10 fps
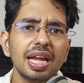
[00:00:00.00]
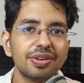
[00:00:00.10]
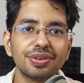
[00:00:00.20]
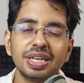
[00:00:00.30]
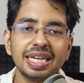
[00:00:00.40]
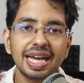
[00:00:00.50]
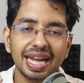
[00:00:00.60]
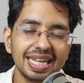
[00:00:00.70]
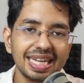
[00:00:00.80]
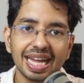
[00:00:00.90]
If you need
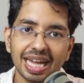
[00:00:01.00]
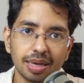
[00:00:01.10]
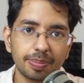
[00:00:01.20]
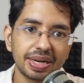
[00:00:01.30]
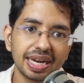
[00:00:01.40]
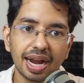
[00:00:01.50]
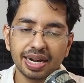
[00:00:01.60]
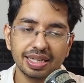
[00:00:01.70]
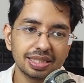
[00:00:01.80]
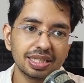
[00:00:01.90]
any help
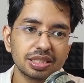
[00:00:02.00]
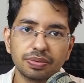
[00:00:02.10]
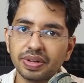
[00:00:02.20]
regarding this,